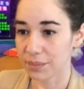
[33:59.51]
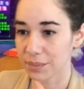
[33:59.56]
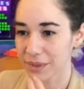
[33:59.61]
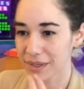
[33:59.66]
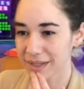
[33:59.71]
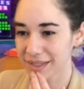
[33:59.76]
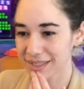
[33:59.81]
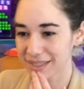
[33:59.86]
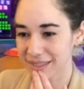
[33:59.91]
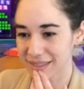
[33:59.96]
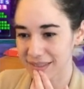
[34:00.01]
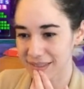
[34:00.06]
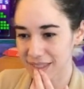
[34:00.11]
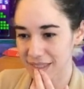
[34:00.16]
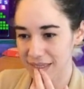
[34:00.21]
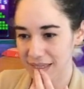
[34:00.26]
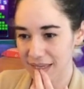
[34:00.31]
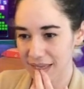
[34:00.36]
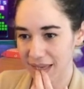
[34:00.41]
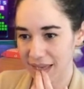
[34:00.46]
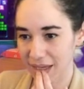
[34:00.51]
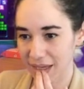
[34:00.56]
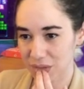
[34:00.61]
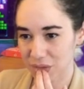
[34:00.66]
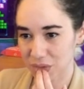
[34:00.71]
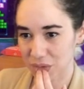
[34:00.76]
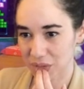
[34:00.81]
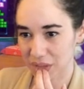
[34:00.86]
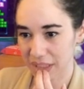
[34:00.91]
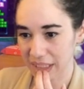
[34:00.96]
I'm going to see
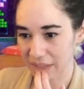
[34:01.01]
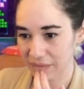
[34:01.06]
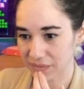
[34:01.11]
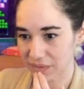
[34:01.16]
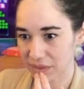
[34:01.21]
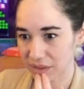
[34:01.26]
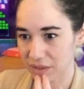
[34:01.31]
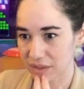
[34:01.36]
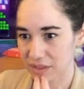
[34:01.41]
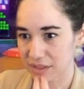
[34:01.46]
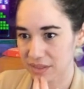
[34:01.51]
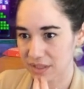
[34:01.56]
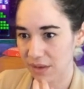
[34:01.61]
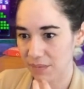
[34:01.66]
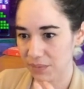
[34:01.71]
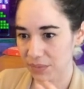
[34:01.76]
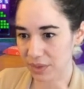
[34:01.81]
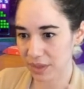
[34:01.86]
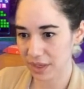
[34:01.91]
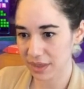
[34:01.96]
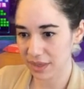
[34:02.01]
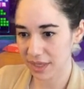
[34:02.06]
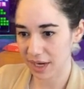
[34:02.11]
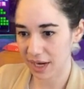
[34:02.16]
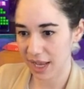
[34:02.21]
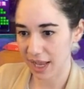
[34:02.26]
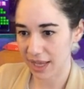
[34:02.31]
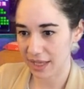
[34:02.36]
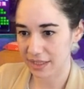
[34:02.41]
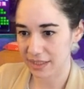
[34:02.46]
actually if there's something that
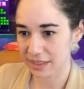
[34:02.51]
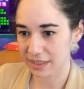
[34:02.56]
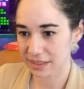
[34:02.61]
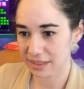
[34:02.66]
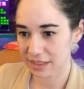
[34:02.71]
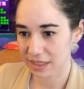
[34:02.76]
has